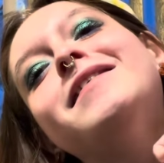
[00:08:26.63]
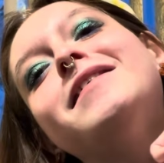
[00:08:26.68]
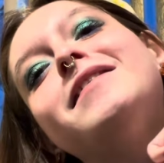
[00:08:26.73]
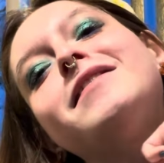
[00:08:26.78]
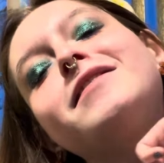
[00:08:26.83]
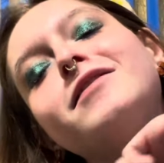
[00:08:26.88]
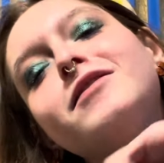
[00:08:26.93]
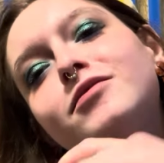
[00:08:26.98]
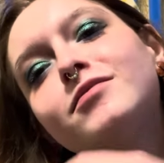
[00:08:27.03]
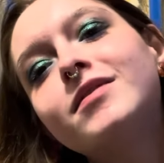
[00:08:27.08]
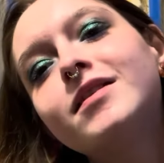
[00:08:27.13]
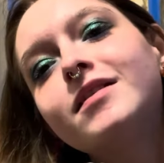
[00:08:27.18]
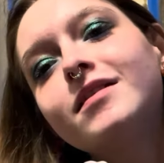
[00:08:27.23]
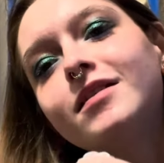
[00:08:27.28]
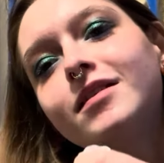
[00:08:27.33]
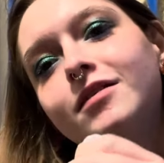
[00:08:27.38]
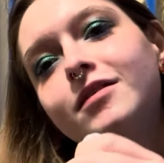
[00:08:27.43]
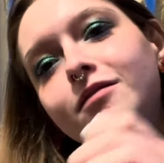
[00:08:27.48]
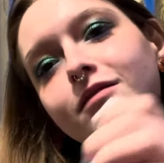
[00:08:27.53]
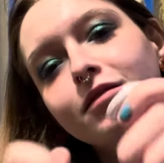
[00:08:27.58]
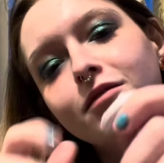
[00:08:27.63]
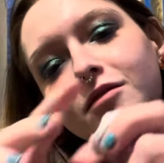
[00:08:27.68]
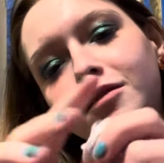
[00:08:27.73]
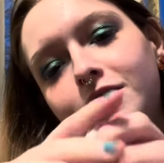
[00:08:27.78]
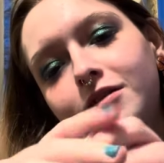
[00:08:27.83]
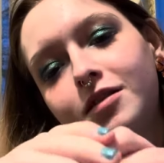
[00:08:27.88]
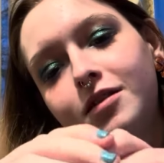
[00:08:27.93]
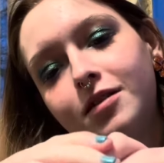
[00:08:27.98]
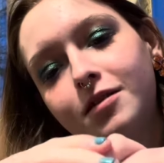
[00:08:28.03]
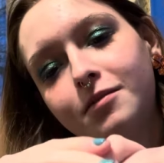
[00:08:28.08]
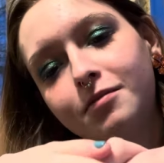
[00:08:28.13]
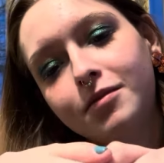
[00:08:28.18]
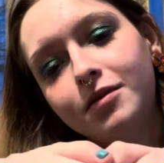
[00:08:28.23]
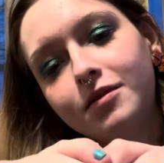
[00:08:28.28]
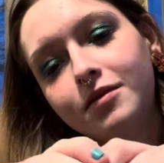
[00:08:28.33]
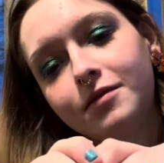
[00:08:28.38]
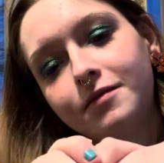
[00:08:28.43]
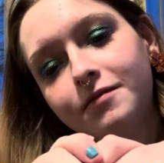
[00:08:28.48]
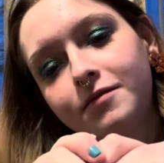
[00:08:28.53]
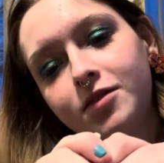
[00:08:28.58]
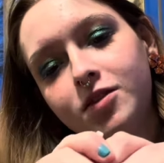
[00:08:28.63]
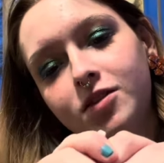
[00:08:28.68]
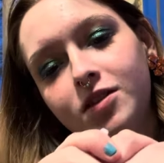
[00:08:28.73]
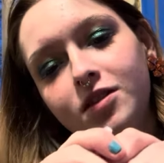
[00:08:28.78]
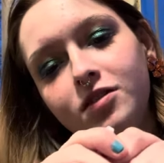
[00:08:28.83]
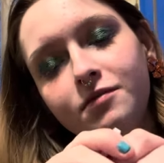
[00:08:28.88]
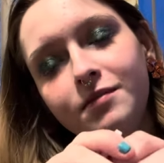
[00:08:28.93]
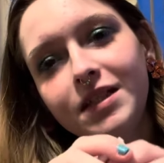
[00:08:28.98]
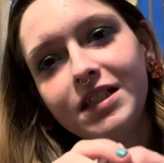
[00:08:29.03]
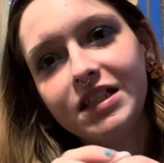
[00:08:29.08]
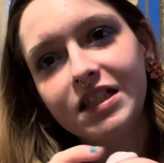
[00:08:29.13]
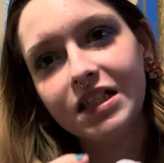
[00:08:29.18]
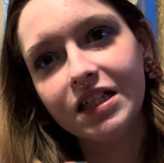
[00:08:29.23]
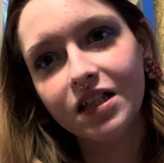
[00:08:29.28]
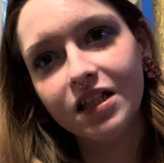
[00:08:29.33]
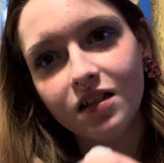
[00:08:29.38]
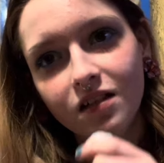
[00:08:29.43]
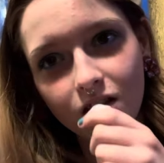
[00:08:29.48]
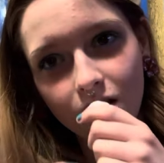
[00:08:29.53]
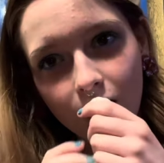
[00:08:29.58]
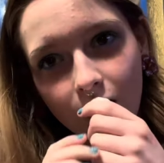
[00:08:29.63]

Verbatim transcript: I just want the unicorn topper. Should I use my teeth?